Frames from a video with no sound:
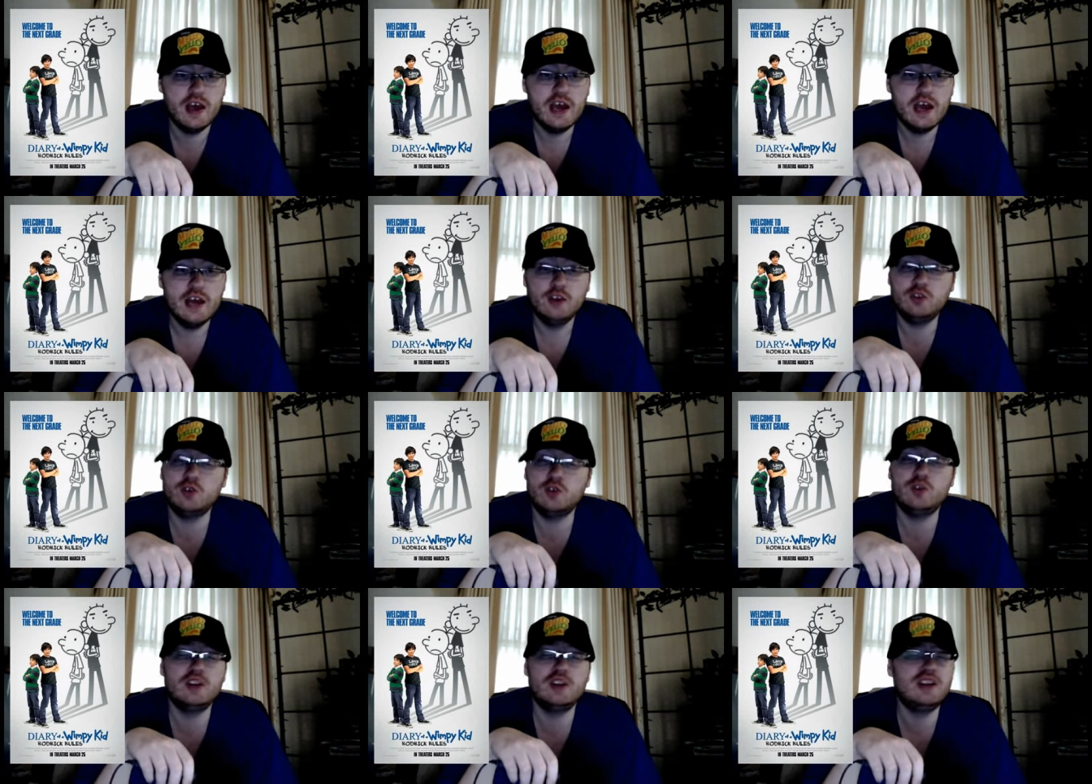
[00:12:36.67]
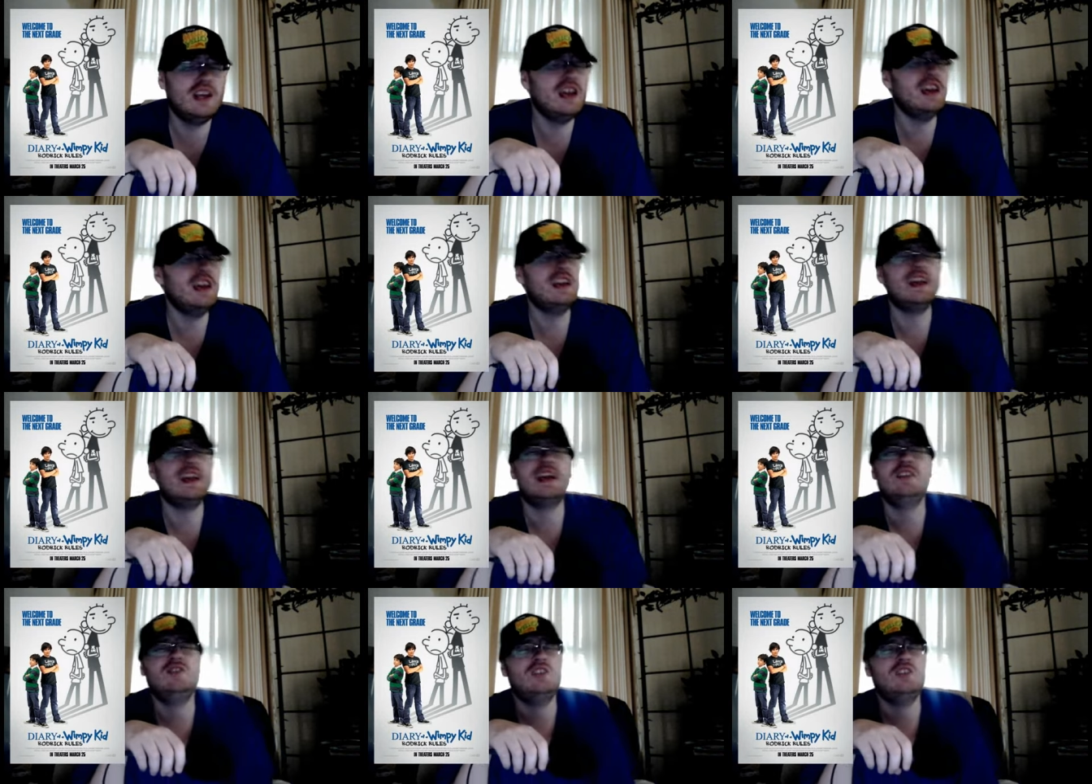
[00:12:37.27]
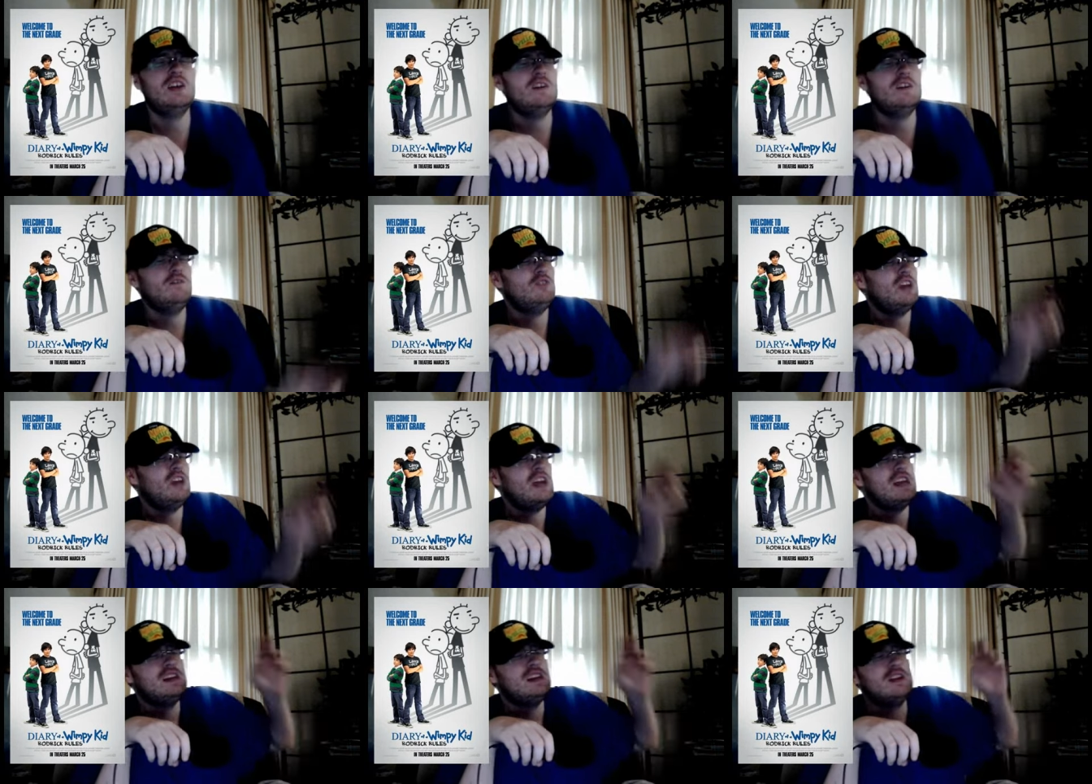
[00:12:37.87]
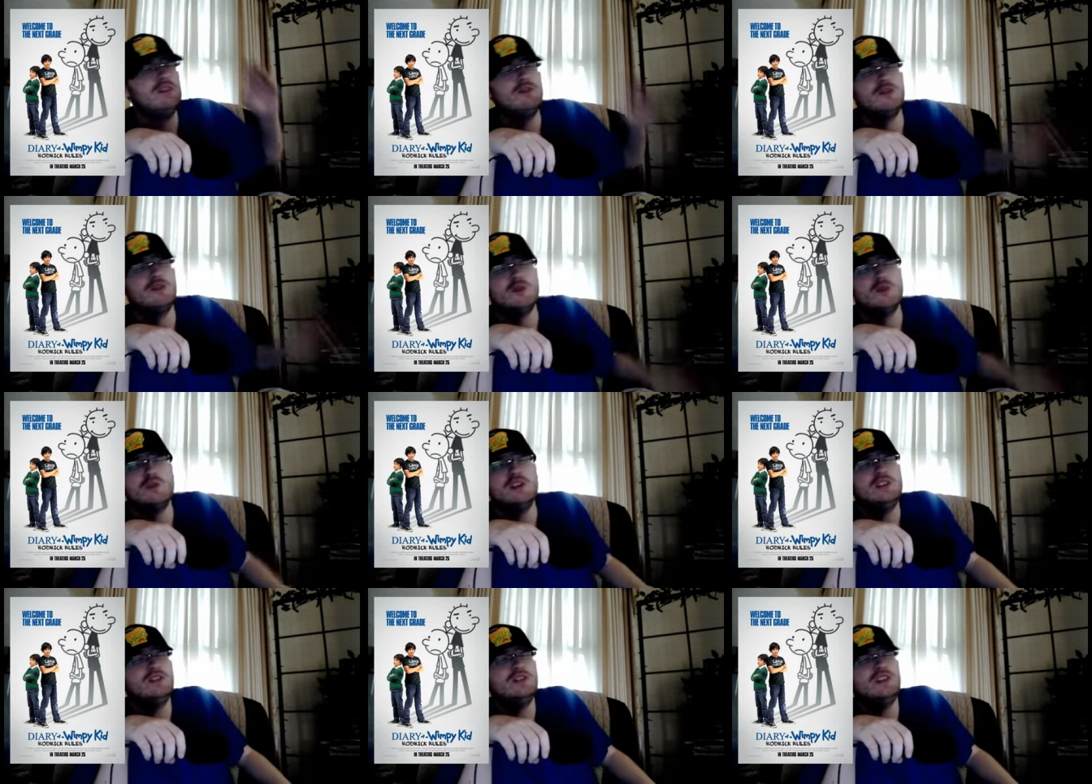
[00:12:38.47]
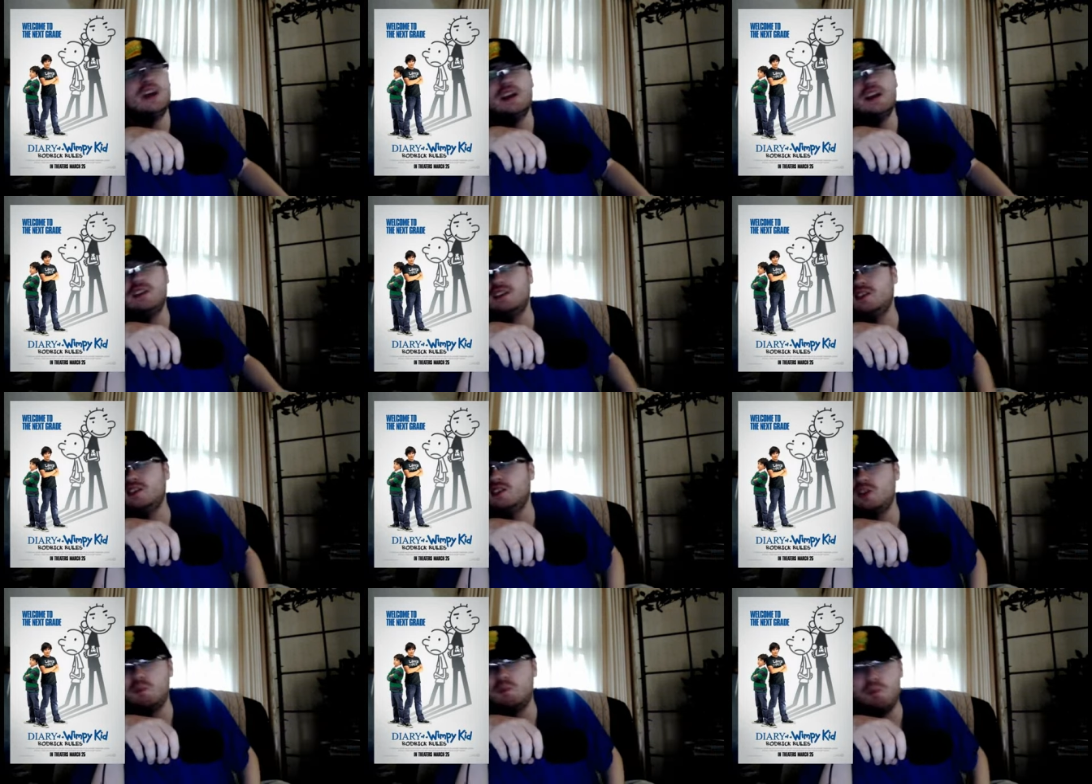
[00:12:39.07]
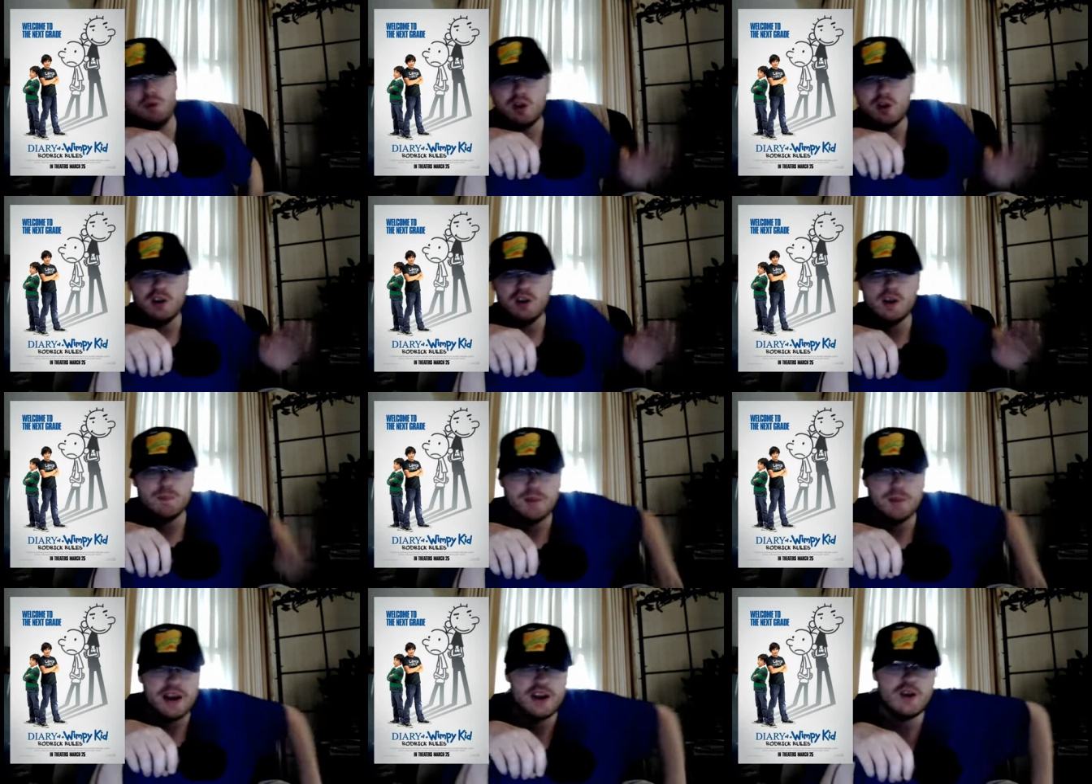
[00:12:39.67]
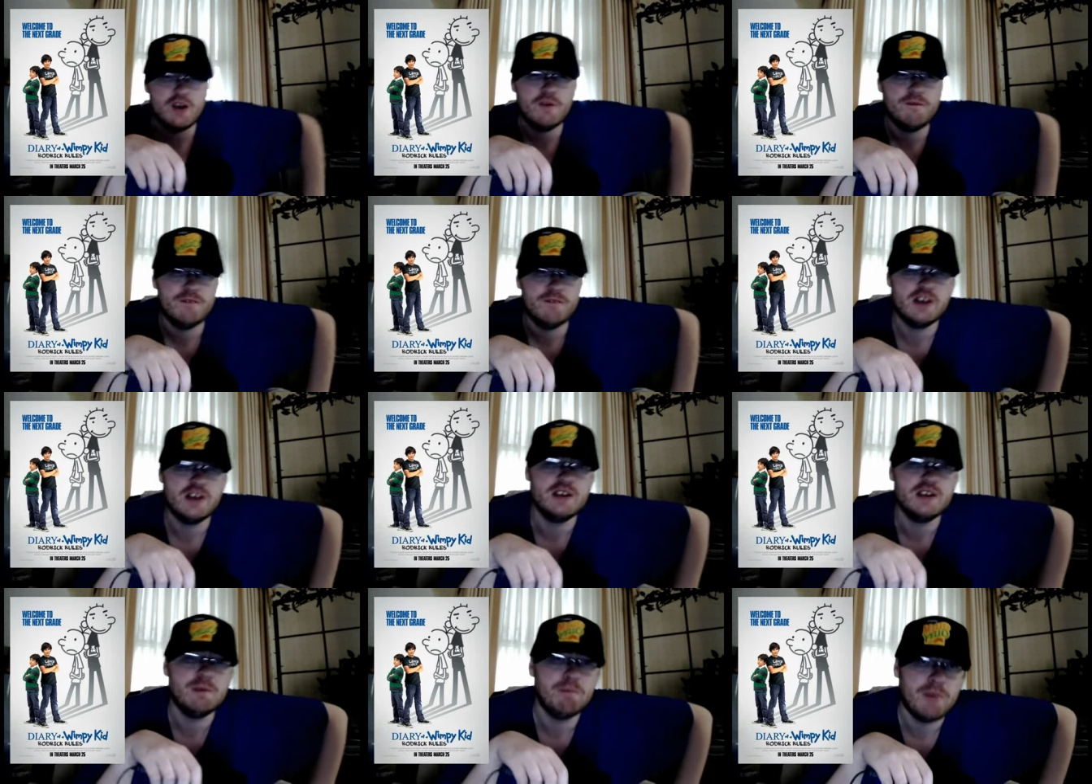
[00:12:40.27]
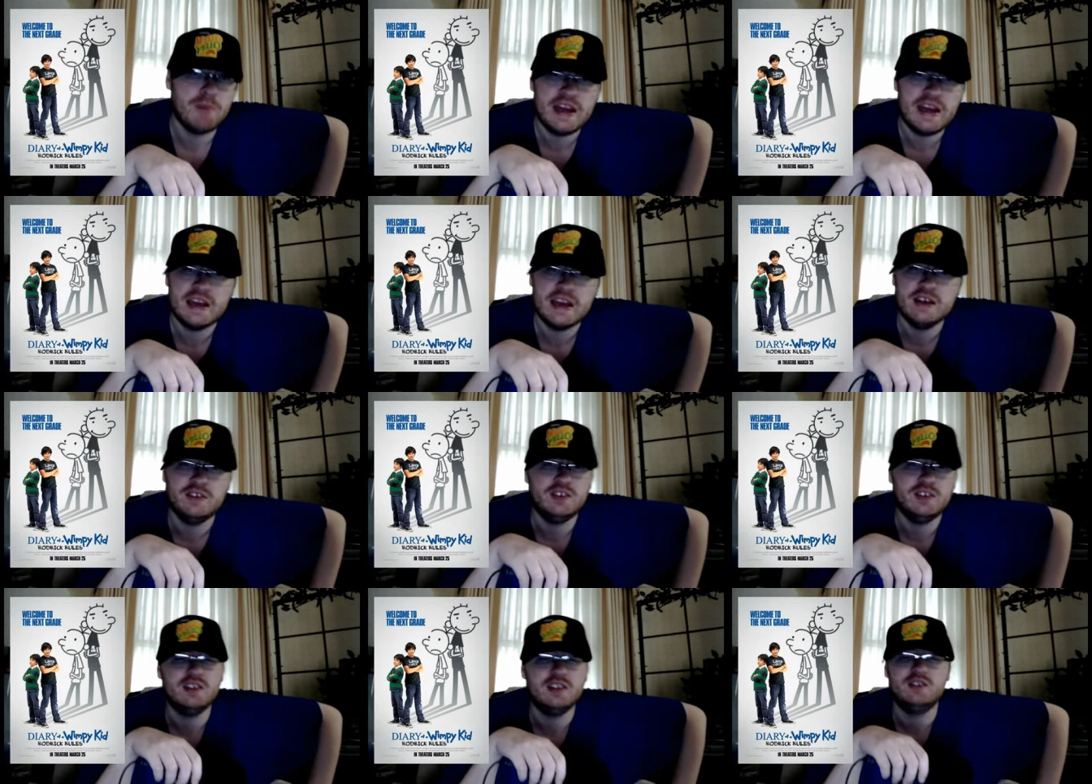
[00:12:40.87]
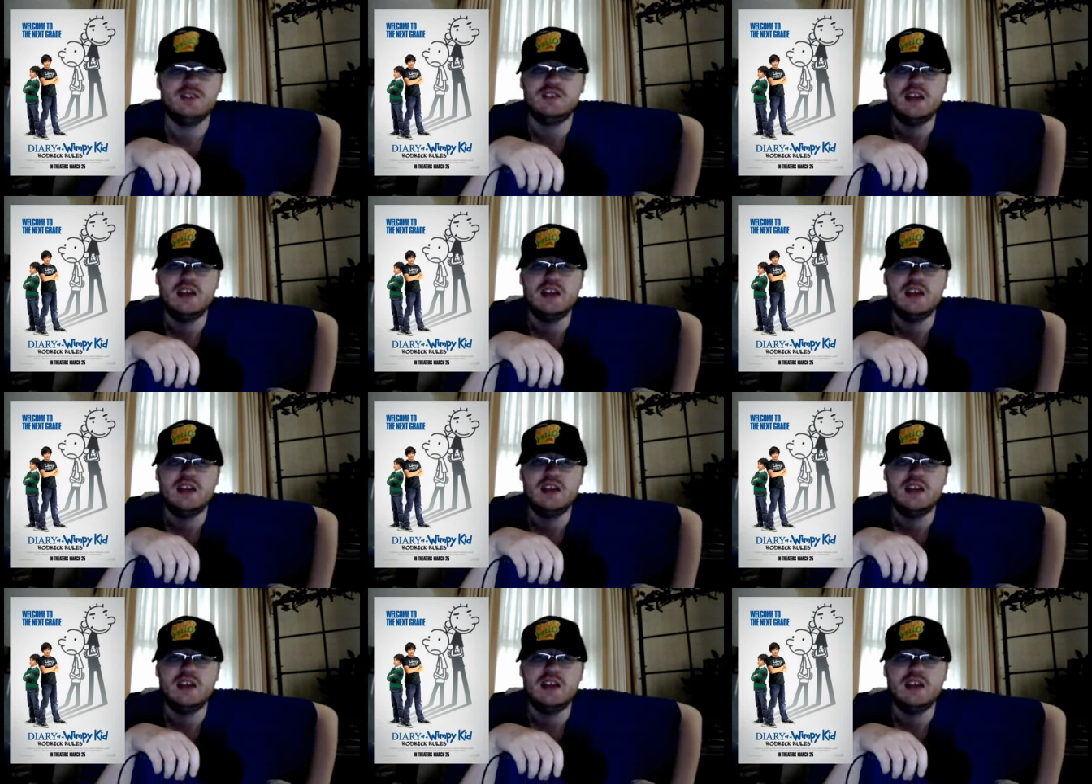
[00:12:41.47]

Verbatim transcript: So the kid, instead of taking thirty seconds to put on a pair of fucking pants, because